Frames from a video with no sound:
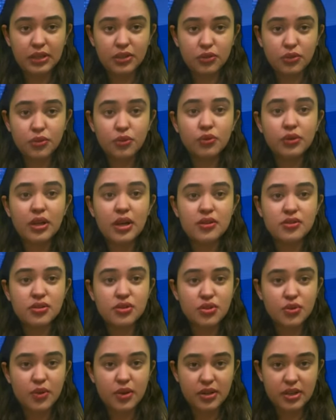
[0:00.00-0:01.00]
to
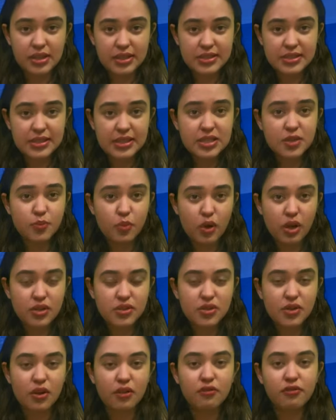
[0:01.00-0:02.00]
2,206 points
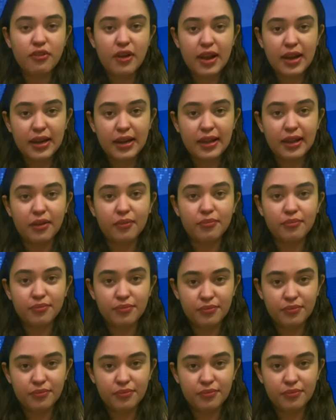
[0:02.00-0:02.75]
on Friday.